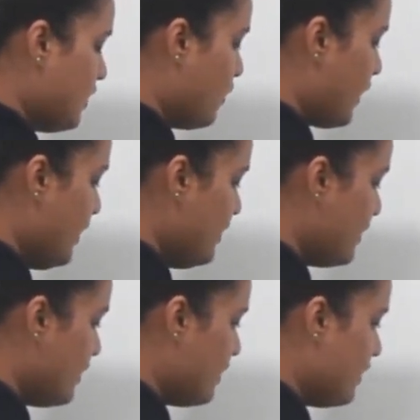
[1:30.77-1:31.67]

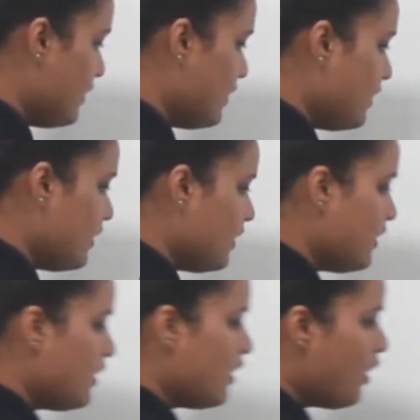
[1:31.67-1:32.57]
okay,
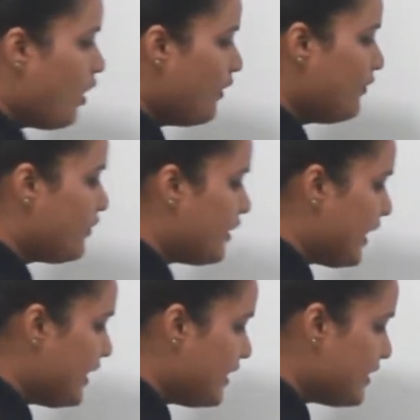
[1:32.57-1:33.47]
of
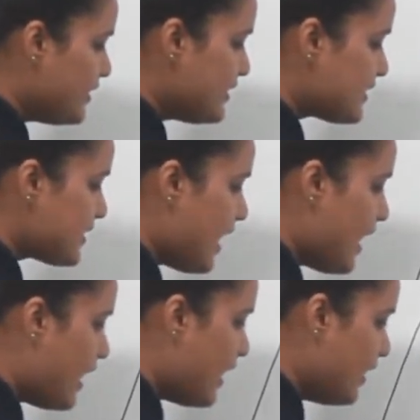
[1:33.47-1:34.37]
radius
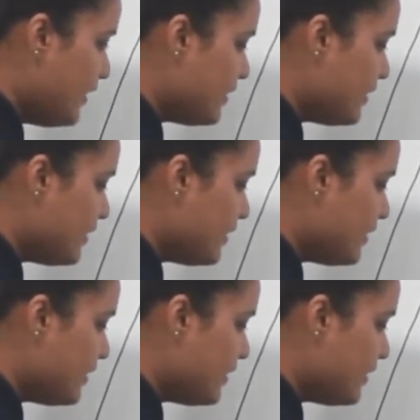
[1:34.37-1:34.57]
r,